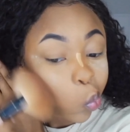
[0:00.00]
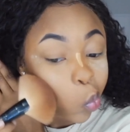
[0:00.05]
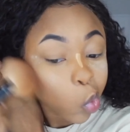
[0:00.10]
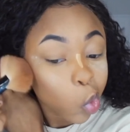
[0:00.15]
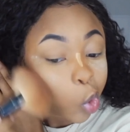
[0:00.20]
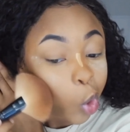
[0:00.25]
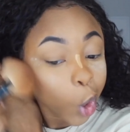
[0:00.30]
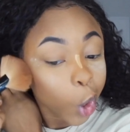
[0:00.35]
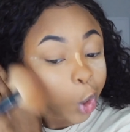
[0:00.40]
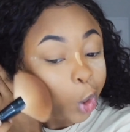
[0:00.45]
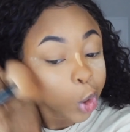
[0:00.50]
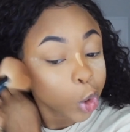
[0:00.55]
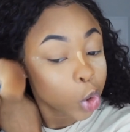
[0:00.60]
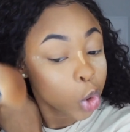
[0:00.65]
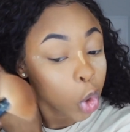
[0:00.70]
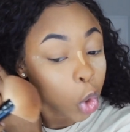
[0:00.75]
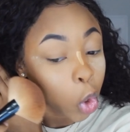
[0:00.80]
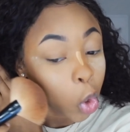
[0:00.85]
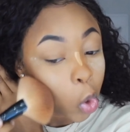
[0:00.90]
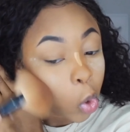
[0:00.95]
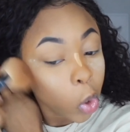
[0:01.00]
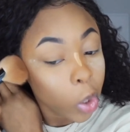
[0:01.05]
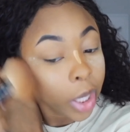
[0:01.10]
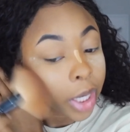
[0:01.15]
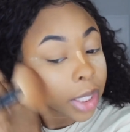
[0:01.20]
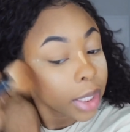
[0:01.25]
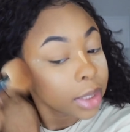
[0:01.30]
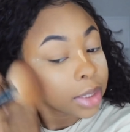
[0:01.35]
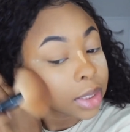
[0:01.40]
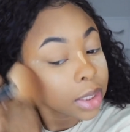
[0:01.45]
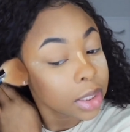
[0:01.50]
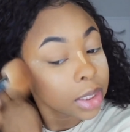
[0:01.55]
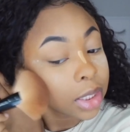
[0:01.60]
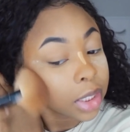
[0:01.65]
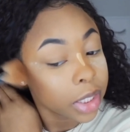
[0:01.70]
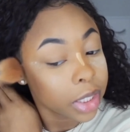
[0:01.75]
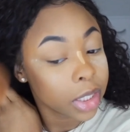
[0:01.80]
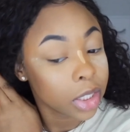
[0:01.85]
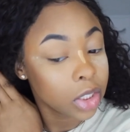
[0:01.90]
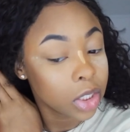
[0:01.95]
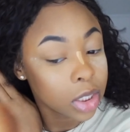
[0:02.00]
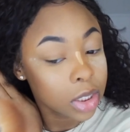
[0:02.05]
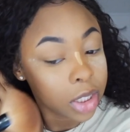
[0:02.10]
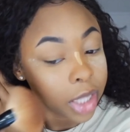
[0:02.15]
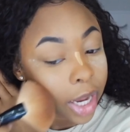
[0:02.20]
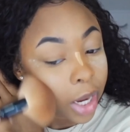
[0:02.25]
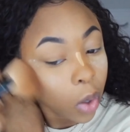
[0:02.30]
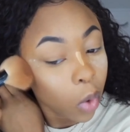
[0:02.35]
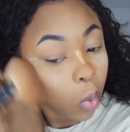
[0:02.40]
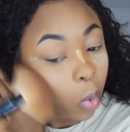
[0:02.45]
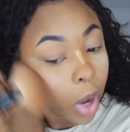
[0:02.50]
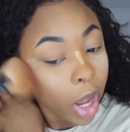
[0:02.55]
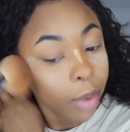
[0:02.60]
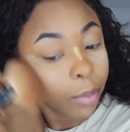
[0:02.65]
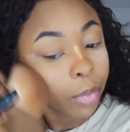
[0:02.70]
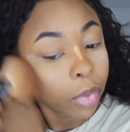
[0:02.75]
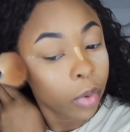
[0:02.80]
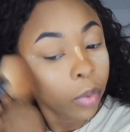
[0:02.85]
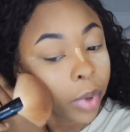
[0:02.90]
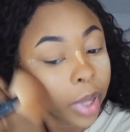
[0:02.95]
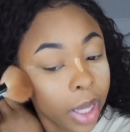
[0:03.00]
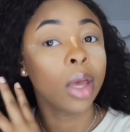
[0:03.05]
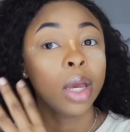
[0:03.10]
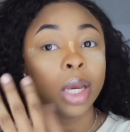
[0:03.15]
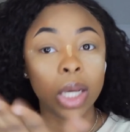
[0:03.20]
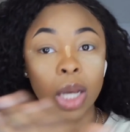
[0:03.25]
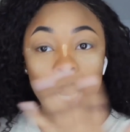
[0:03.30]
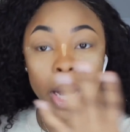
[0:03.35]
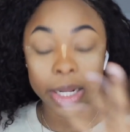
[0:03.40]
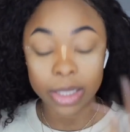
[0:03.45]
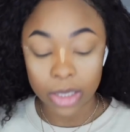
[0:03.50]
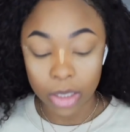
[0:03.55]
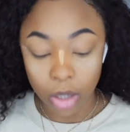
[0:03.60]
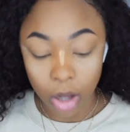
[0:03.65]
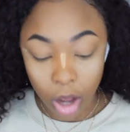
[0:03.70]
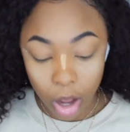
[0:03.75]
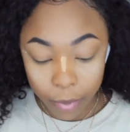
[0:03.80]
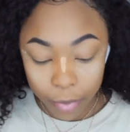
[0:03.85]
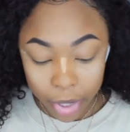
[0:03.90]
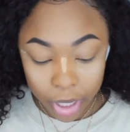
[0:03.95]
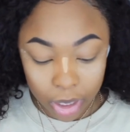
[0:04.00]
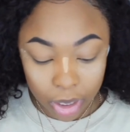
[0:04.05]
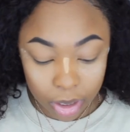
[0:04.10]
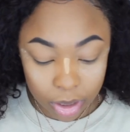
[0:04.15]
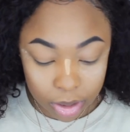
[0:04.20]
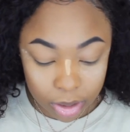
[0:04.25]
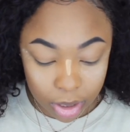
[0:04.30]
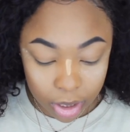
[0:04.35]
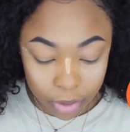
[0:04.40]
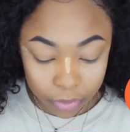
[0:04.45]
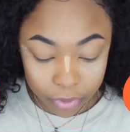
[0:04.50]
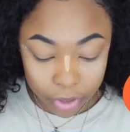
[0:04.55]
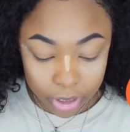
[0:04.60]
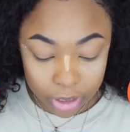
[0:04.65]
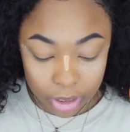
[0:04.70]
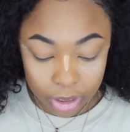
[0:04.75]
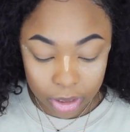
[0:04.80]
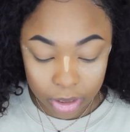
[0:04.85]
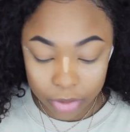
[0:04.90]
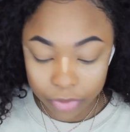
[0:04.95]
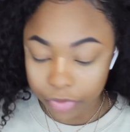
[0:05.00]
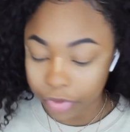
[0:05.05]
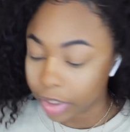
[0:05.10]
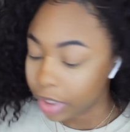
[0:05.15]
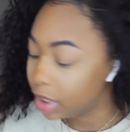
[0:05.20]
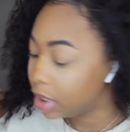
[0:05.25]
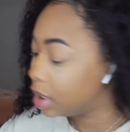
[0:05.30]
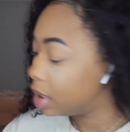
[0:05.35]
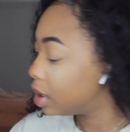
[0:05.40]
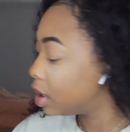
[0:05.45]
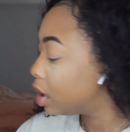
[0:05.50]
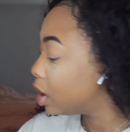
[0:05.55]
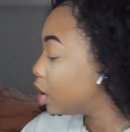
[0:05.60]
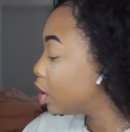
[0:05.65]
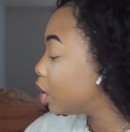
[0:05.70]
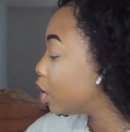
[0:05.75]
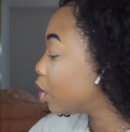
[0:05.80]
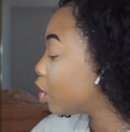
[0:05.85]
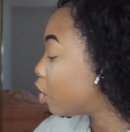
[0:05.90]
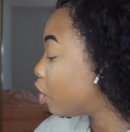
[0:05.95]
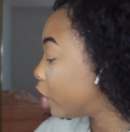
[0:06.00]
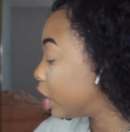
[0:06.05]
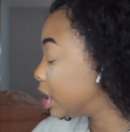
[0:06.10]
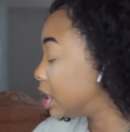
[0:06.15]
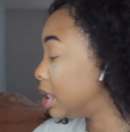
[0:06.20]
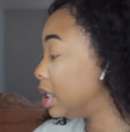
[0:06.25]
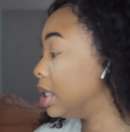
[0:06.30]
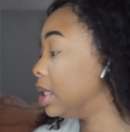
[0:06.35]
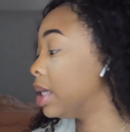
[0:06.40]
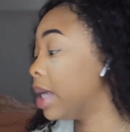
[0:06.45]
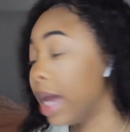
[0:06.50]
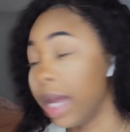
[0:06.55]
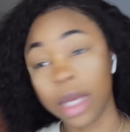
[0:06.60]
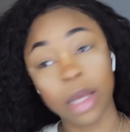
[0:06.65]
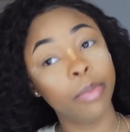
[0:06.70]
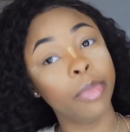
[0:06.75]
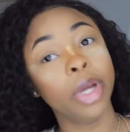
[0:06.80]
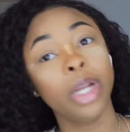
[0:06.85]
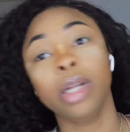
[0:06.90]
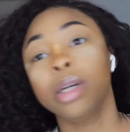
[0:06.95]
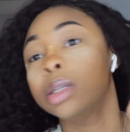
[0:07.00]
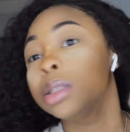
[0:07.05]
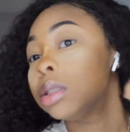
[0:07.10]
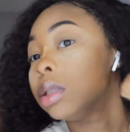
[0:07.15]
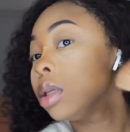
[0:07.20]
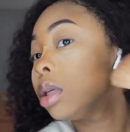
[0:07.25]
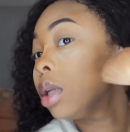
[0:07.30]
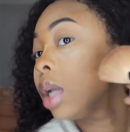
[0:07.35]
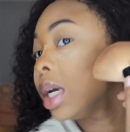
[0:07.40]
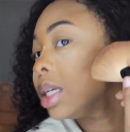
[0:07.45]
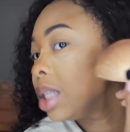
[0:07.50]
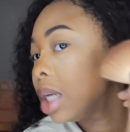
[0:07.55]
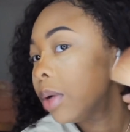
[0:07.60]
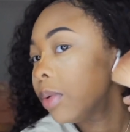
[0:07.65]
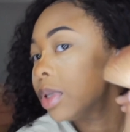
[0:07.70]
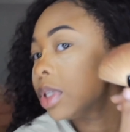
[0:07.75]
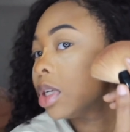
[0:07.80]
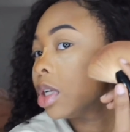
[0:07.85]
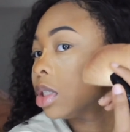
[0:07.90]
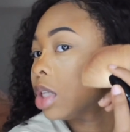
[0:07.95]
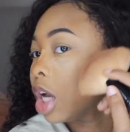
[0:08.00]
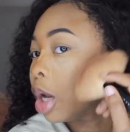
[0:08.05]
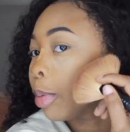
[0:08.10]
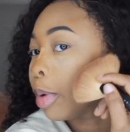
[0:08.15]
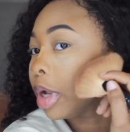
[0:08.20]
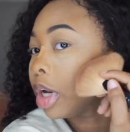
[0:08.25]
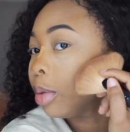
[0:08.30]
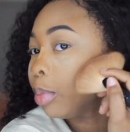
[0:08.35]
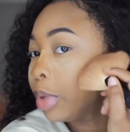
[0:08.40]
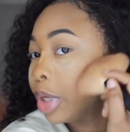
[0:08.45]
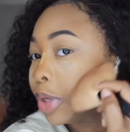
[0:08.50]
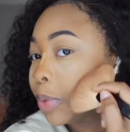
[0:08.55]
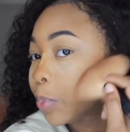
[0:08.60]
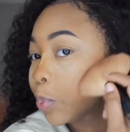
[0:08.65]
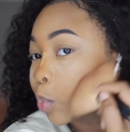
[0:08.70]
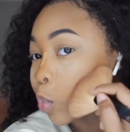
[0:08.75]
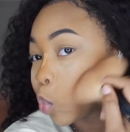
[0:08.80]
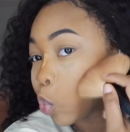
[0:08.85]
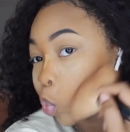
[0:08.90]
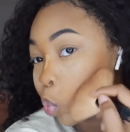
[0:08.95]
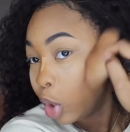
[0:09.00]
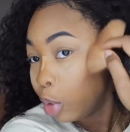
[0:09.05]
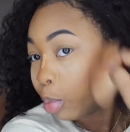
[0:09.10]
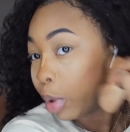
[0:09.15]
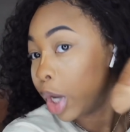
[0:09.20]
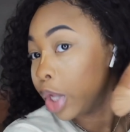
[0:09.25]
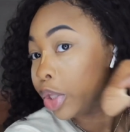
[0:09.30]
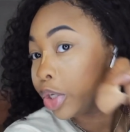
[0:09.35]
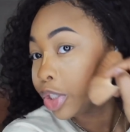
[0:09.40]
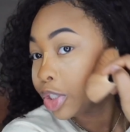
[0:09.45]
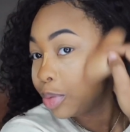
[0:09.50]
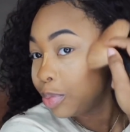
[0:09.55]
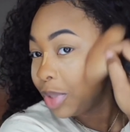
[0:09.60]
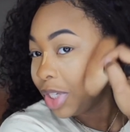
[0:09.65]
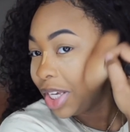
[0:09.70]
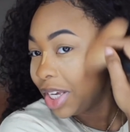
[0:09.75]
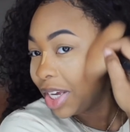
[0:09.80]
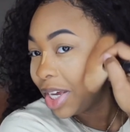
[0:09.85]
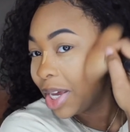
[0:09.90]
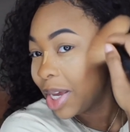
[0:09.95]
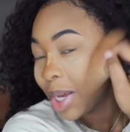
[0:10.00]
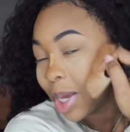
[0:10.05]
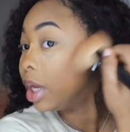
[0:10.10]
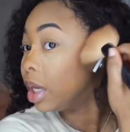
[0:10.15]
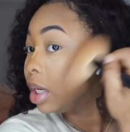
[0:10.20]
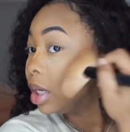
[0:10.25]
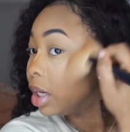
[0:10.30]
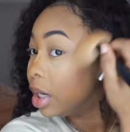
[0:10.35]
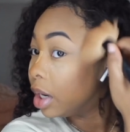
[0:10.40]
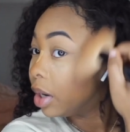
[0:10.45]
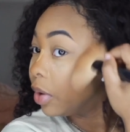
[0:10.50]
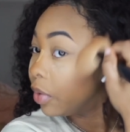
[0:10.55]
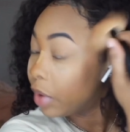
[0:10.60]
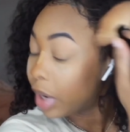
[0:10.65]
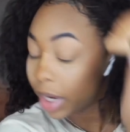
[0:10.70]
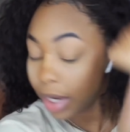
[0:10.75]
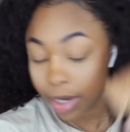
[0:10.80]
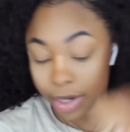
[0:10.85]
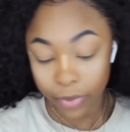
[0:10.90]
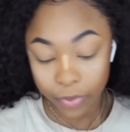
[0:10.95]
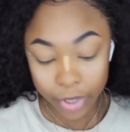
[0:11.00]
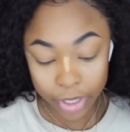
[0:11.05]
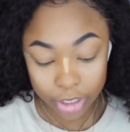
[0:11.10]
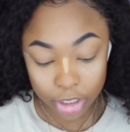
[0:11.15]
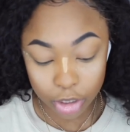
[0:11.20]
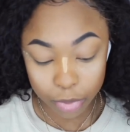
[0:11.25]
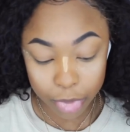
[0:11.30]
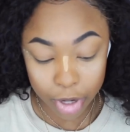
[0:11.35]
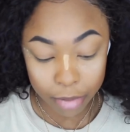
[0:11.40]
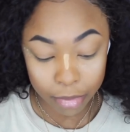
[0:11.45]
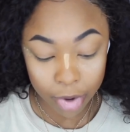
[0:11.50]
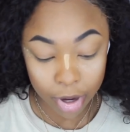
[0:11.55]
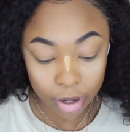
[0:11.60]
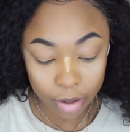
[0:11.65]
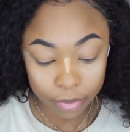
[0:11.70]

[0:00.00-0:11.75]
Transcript: control, and it's easier to just like wipe away. Y'all, I took all my nails off because of this freaking quarantine. Can't get my nails done. I said I wasn't gonna talk about it, but it bothers me. But, you know, I gotta wait till my mom